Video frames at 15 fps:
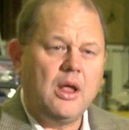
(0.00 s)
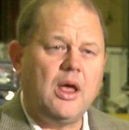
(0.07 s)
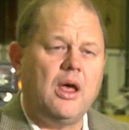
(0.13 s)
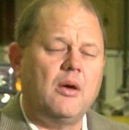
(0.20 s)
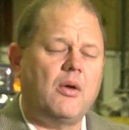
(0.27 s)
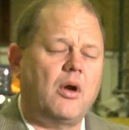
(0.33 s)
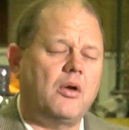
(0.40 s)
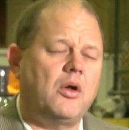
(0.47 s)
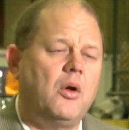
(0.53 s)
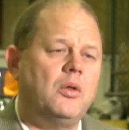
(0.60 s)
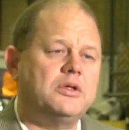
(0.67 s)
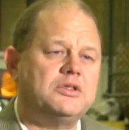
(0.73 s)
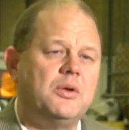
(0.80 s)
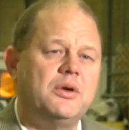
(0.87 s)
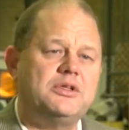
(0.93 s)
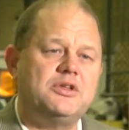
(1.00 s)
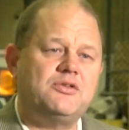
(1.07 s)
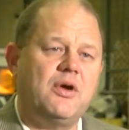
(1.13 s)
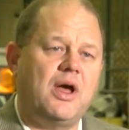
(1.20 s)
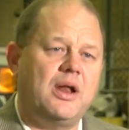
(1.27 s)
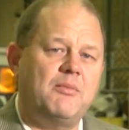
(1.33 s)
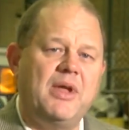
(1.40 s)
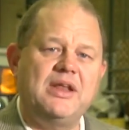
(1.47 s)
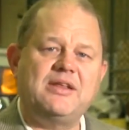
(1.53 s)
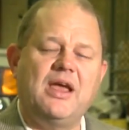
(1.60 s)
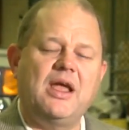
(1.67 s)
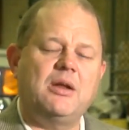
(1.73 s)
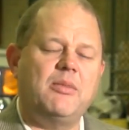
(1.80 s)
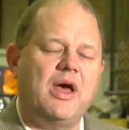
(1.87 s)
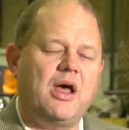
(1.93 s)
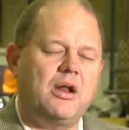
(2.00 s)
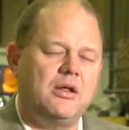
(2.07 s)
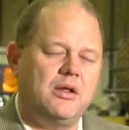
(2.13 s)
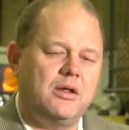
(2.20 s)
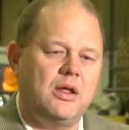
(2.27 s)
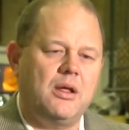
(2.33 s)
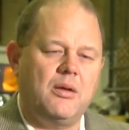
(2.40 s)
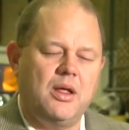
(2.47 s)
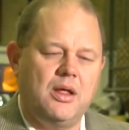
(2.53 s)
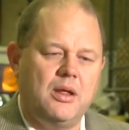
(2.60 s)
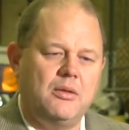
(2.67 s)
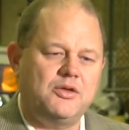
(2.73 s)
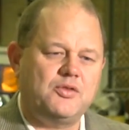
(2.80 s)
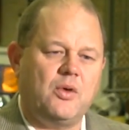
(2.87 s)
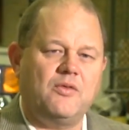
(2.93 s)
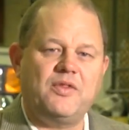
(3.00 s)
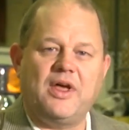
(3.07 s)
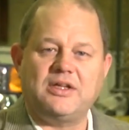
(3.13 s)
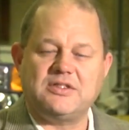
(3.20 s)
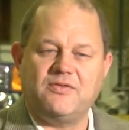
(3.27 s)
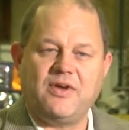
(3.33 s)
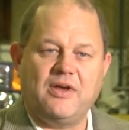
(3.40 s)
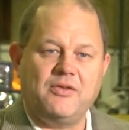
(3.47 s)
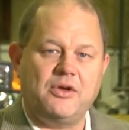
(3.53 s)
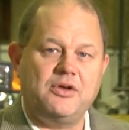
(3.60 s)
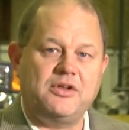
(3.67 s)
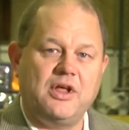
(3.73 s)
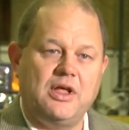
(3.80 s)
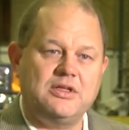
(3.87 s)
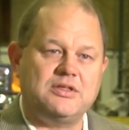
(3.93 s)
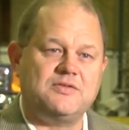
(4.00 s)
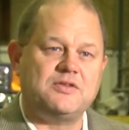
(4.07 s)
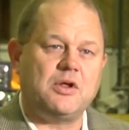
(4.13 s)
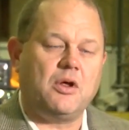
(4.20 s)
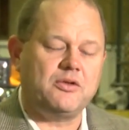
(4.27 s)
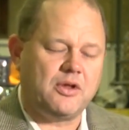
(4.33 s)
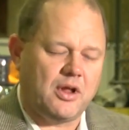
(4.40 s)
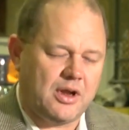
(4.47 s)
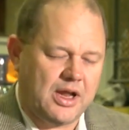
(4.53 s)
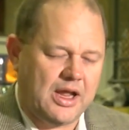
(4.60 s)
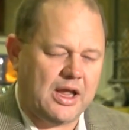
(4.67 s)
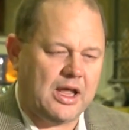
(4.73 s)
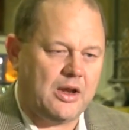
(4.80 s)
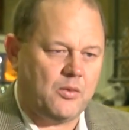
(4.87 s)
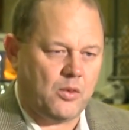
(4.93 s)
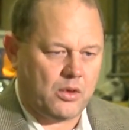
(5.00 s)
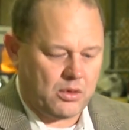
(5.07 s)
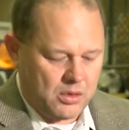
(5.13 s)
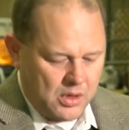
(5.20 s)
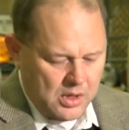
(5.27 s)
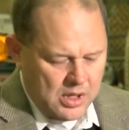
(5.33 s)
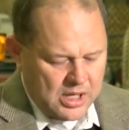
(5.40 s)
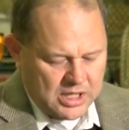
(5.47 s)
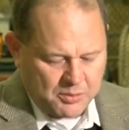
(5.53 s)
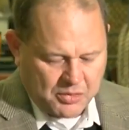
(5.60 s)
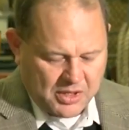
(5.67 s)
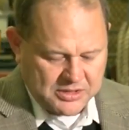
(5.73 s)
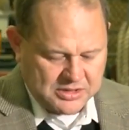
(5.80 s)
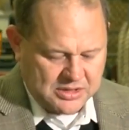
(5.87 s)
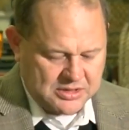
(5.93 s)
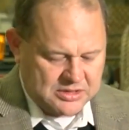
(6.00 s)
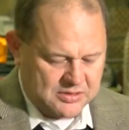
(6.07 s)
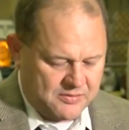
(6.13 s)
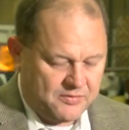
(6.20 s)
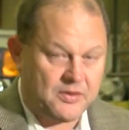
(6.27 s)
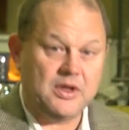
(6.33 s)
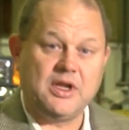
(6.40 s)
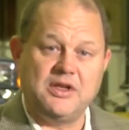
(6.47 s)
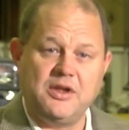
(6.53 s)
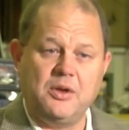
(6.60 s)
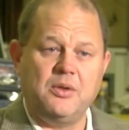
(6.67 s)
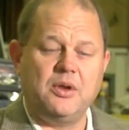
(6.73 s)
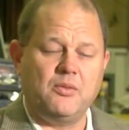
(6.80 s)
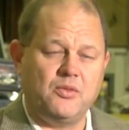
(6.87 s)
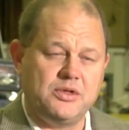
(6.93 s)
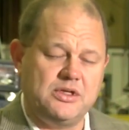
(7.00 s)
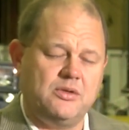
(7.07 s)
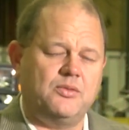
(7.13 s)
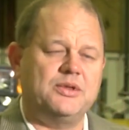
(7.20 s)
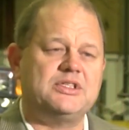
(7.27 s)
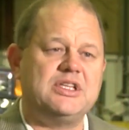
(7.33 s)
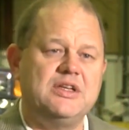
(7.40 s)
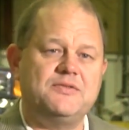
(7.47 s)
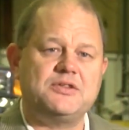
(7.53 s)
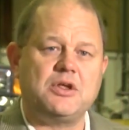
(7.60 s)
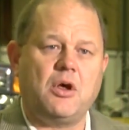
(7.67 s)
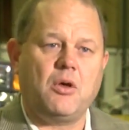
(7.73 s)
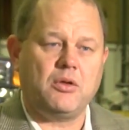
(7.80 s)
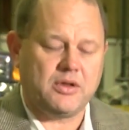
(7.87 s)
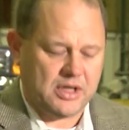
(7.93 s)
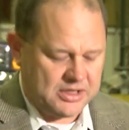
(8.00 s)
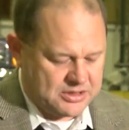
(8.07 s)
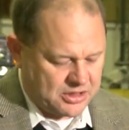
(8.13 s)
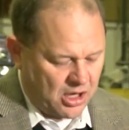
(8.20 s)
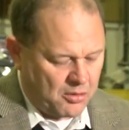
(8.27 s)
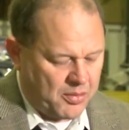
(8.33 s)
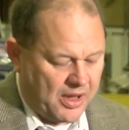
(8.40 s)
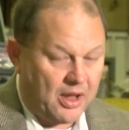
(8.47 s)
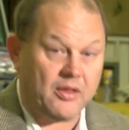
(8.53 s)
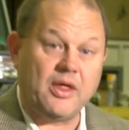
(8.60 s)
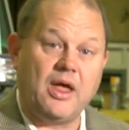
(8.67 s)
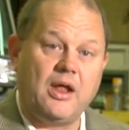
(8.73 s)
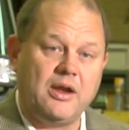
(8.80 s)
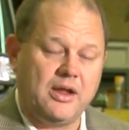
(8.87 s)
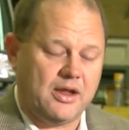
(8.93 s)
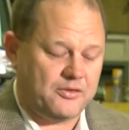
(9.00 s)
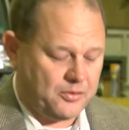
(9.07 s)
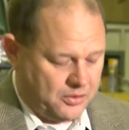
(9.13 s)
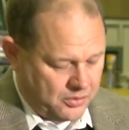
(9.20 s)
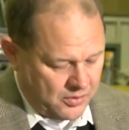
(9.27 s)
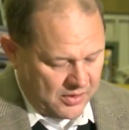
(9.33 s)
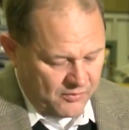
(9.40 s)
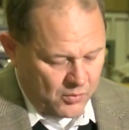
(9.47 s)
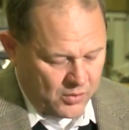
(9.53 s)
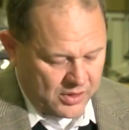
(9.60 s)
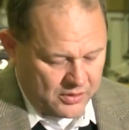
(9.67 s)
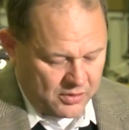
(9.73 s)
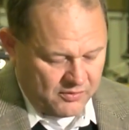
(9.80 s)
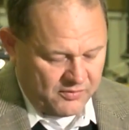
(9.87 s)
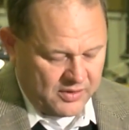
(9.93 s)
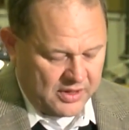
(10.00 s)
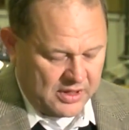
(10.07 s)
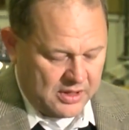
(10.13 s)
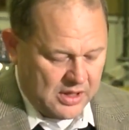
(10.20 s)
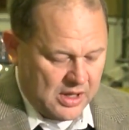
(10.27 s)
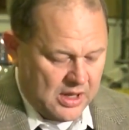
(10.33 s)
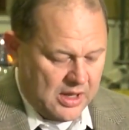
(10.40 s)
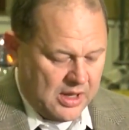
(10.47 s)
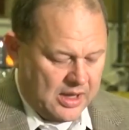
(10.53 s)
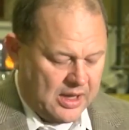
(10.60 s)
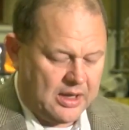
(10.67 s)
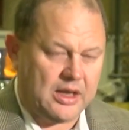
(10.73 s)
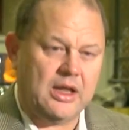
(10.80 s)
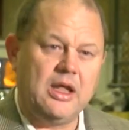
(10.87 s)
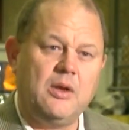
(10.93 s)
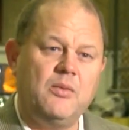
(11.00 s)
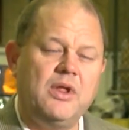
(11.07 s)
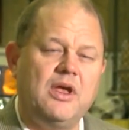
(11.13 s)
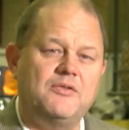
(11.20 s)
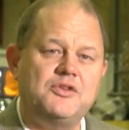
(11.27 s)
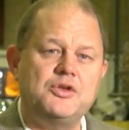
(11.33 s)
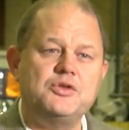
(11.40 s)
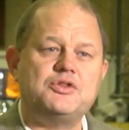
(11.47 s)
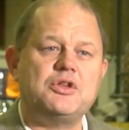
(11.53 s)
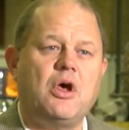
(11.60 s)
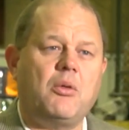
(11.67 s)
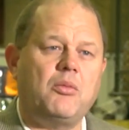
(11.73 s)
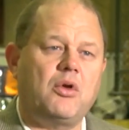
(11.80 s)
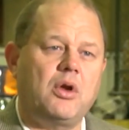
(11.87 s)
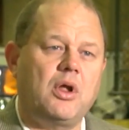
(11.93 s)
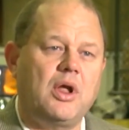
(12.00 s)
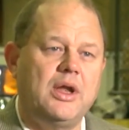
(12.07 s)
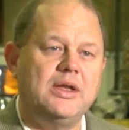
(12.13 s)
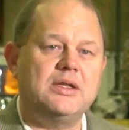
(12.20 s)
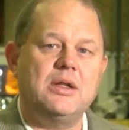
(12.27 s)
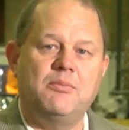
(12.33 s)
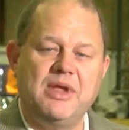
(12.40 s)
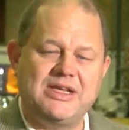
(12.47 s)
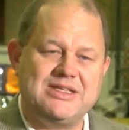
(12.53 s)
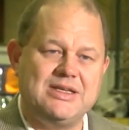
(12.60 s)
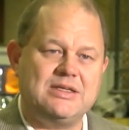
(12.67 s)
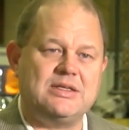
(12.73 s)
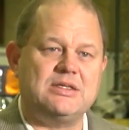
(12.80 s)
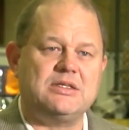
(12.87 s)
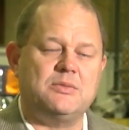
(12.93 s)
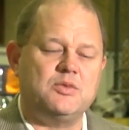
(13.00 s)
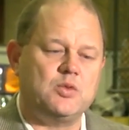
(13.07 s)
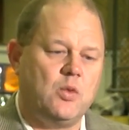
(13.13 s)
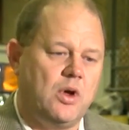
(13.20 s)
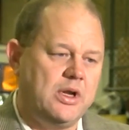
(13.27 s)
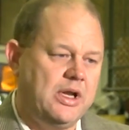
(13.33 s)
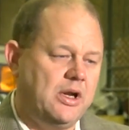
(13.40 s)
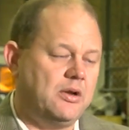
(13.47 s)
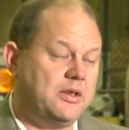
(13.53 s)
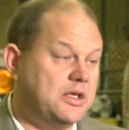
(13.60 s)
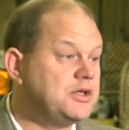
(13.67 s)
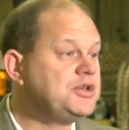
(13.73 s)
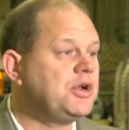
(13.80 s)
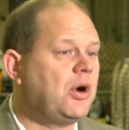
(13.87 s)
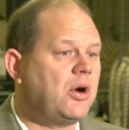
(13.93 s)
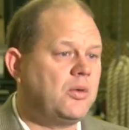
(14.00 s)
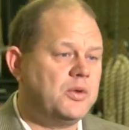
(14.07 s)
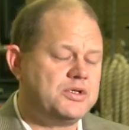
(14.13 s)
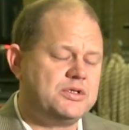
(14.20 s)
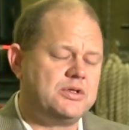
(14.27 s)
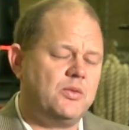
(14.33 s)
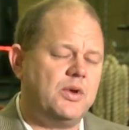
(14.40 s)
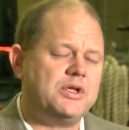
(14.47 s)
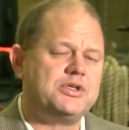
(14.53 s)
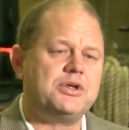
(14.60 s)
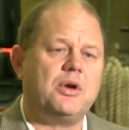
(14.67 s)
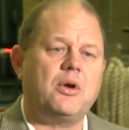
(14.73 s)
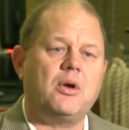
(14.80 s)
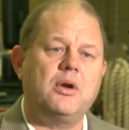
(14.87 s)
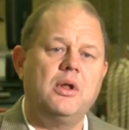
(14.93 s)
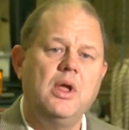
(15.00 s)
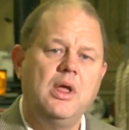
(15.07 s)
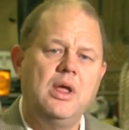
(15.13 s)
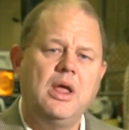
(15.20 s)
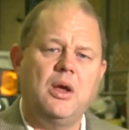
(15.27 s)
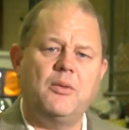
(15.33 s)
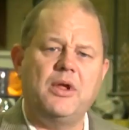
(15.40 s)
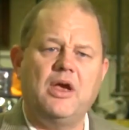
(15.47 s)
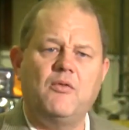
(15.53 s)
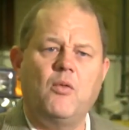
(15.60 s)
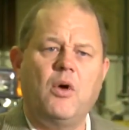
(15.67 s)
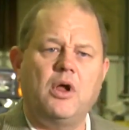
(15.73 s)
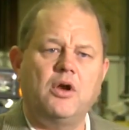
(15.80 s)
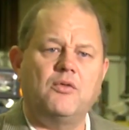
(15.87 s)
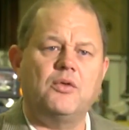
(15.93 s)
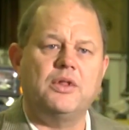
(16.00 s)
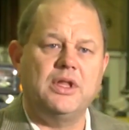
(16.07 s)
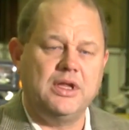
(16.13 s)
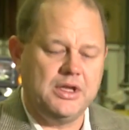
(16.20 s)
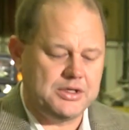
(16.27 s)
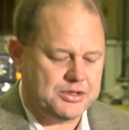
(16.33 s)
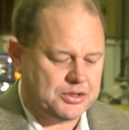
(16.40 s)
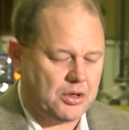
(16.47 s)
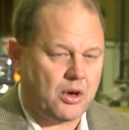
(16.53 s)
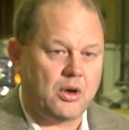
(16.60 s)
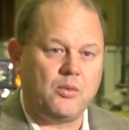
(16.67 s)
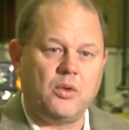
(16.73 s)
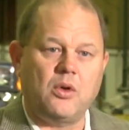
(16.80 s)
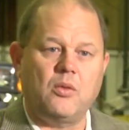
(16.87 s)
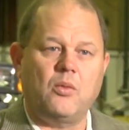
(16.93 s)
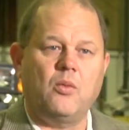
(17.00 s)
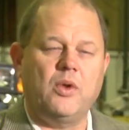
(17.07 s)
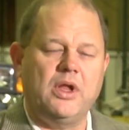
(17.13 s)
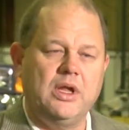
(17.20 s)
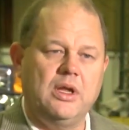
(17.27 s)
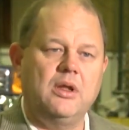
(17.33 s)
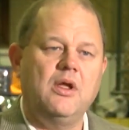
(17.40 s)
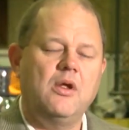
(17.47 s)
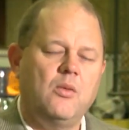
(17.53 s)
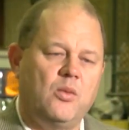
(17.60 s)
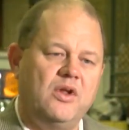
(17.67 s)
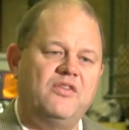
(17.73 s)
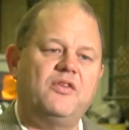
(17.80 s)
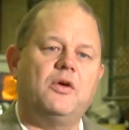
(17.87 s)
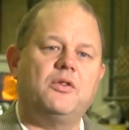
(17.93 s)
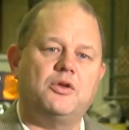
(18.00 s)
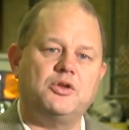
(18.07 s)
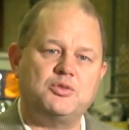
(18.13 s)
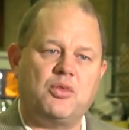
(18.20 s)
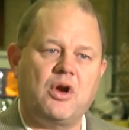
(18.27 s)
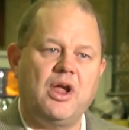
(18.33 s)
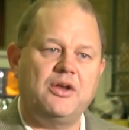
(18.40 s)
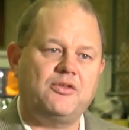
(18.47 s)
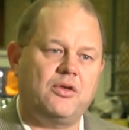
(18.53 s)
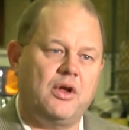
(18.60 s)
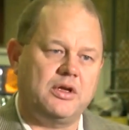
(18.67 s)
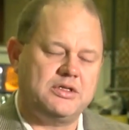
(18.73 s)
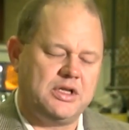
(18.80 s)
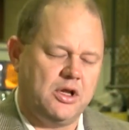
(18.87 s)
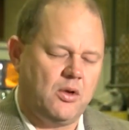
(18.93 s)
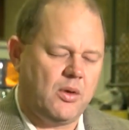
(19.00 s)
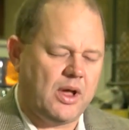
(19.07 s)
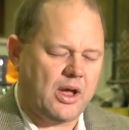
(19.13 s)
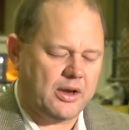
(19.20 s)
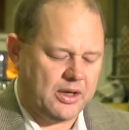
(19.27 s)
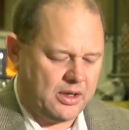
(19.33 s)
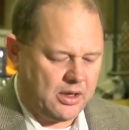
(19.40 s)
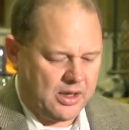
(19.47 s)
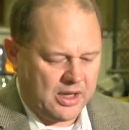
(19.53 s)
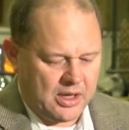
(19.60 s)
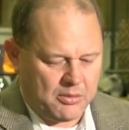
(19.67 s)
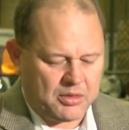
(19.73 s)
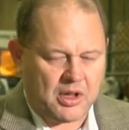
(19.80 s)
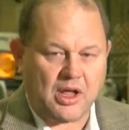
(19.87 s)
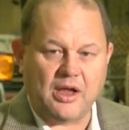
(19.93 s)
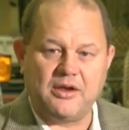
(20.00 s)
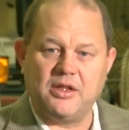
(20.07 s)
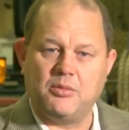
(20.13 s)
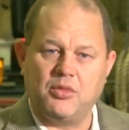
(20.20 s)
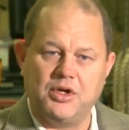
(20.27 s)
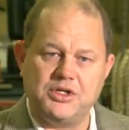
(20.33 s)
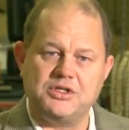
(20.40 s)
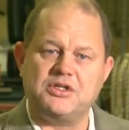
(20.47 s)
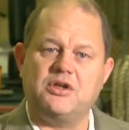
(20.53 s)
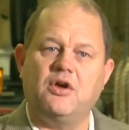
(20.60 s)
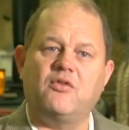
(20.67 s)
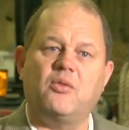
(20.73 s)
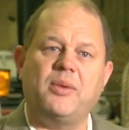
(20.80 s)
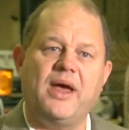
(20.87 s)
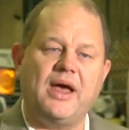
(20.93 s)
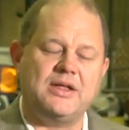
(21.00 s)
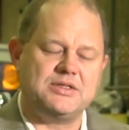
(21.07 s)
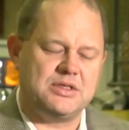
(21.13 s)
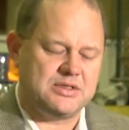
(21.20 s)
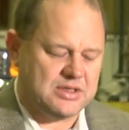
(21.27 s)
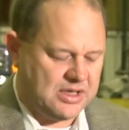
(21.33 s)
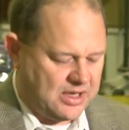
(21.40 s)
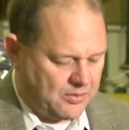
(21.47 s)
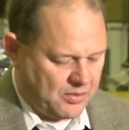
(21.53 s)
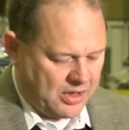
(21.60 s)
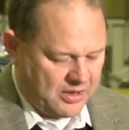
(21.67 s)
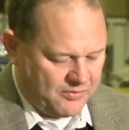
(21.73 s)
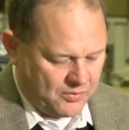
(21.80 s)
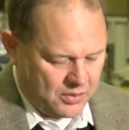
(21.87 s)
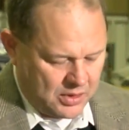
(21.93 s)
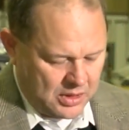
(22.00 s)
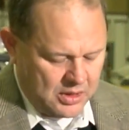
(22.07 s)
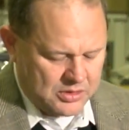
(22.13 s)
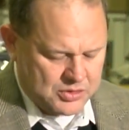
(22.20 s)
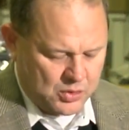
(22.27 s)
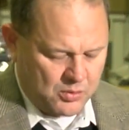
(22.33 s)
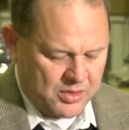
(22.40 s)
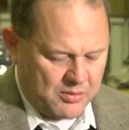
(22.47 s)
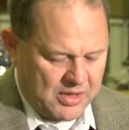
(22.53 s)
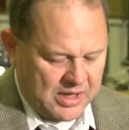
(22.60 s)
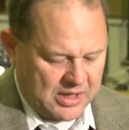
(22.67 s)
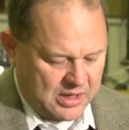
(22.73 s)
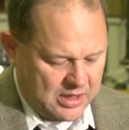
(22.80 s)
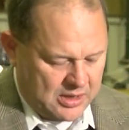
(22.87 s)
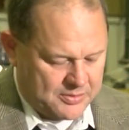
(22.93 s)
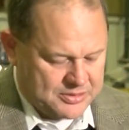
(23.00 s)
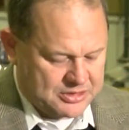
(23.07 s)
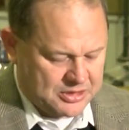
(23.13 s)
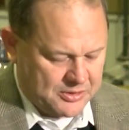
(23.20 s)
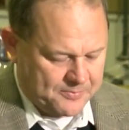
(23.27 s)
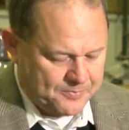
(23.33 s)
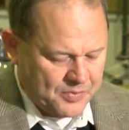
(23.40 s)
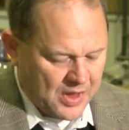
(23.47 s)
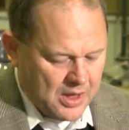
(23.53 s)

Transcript: Uh, our goal is always to try to maintain about a, a 12,500 tons of salt on hand. We're in the process of continuing to re receive salt and stockpile that in case we do have a weather event. And again, we have two salt brine mixing systems, one here at this yard, which is the west yard, and we have one over in the east yard where we refill those brine trucks that go out and, and apply to the bridges and overpasses and get ready for the storm that may come. So.